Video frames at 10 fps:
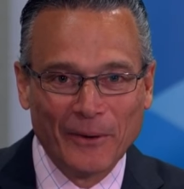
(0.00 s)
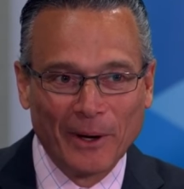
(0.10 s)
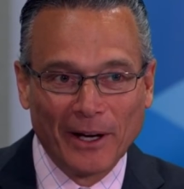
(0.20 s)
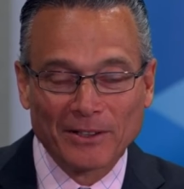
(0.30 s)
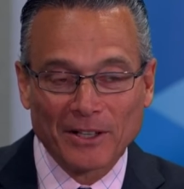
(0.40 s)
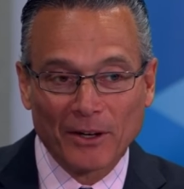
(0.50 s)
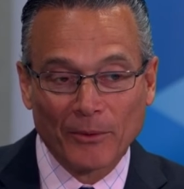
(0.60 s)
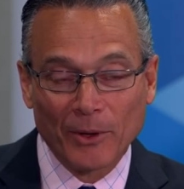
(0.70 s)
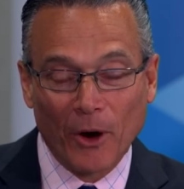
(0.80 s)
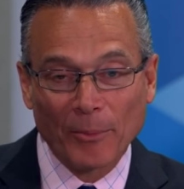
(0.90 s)
Well,
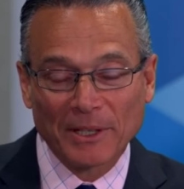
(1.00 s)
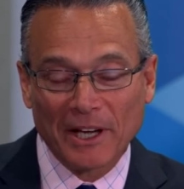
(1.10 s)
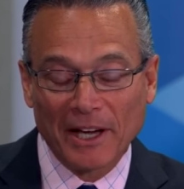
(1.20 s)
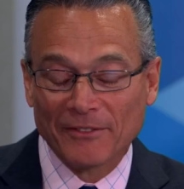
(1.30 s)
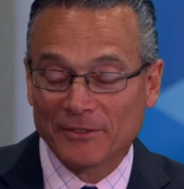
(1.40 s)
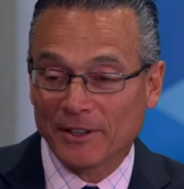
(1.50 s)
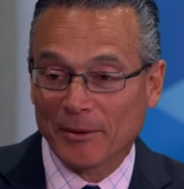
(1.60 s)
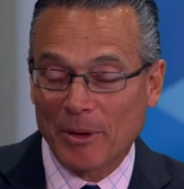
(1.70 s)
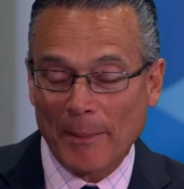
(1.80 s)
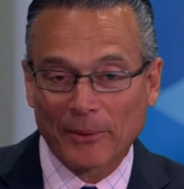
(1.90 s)
we're hoping to have uh,
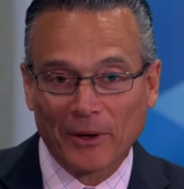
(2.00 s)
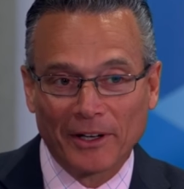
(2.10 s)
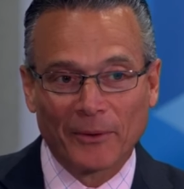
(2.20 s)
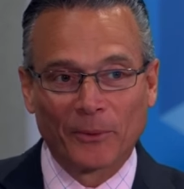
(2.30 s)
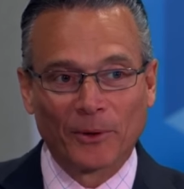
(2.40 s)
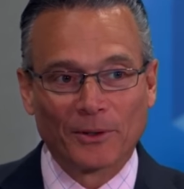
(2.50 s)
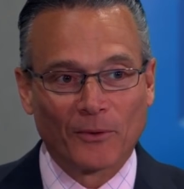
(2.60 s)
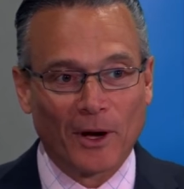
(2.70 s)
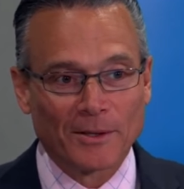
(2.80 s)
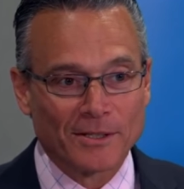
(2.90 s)
Pepper on at World of
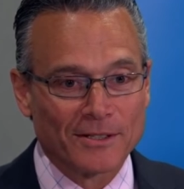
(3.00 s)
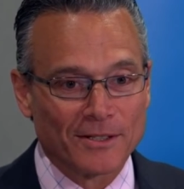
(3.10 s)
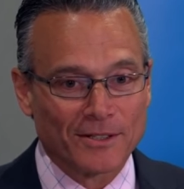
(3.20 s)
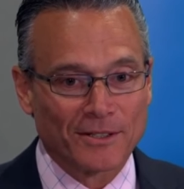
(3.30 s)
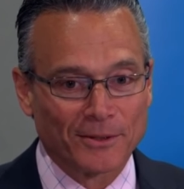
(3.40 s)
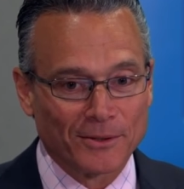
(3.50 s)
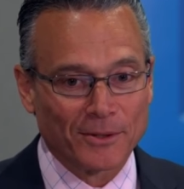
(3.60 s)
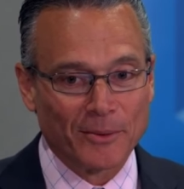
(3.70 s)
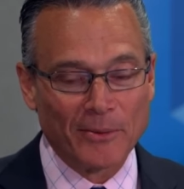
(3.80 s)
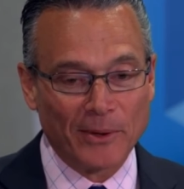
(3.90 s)
Watson's, Stu,
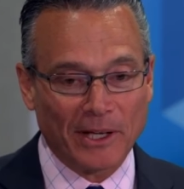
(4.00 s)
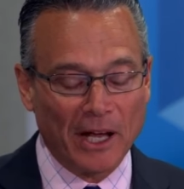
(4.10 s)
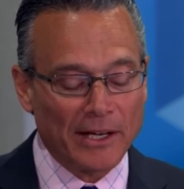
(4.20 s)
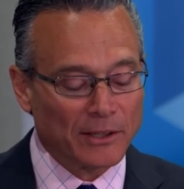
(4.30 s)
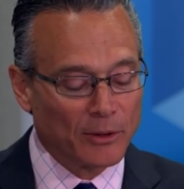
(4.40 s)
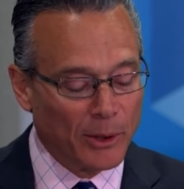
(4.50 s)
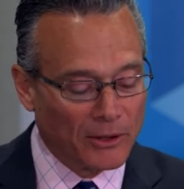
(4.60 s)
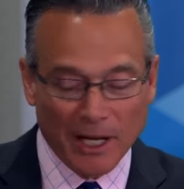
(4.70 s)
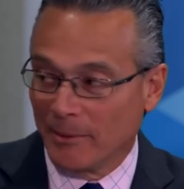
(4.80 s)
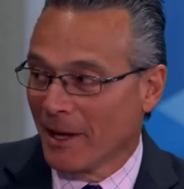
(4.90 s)
so maybe we can ask her
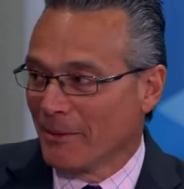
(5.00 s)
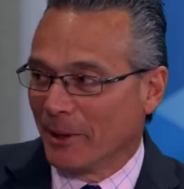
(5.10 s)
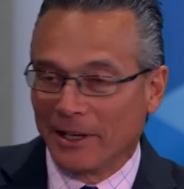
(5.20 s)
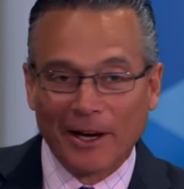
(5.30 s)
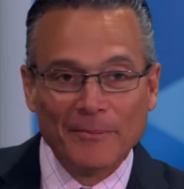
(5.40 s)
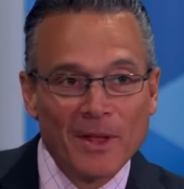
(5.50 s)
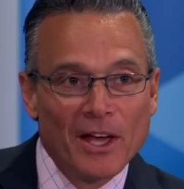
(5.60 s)
about that. But um,